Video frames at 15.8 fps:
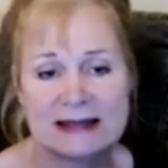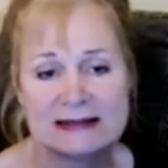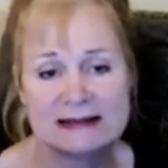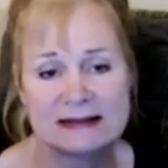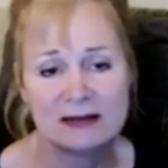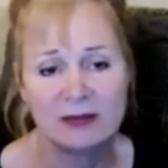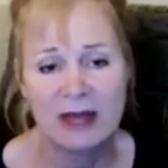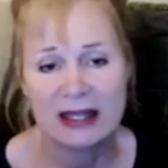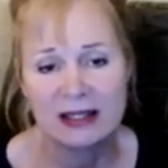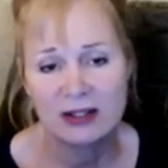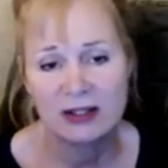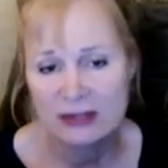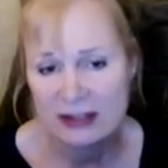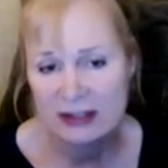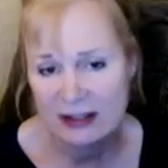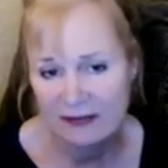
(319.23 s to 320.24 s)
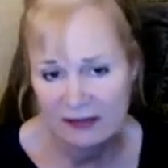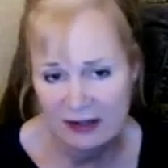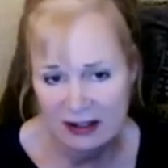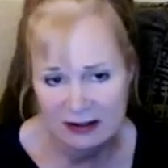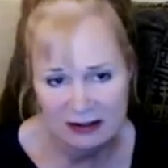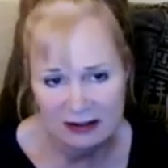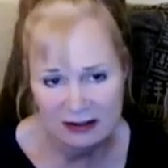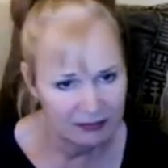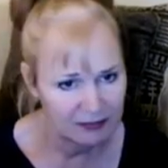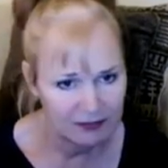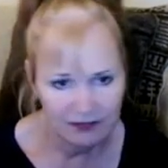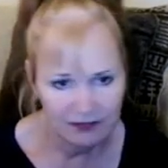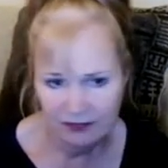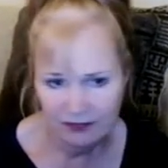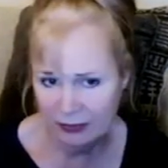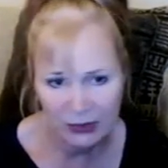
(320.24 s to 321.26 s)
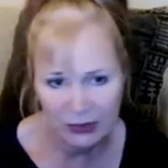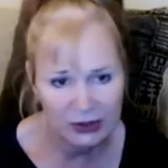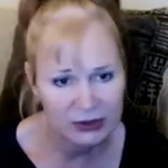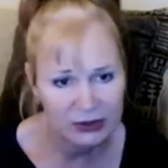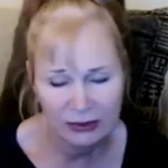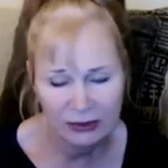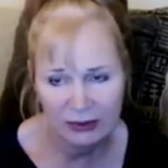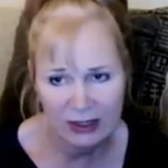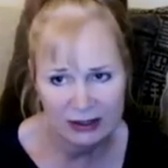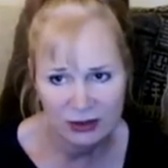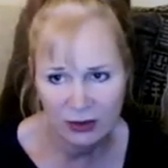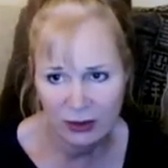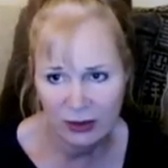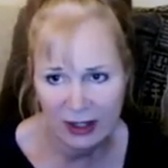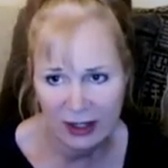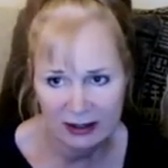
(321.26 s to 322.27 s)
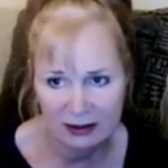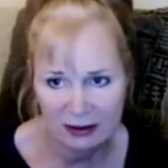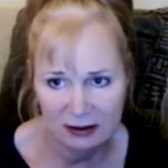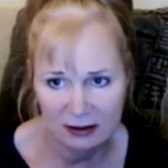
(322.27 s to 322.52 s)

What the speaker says: still make use of this Mercury retrograde,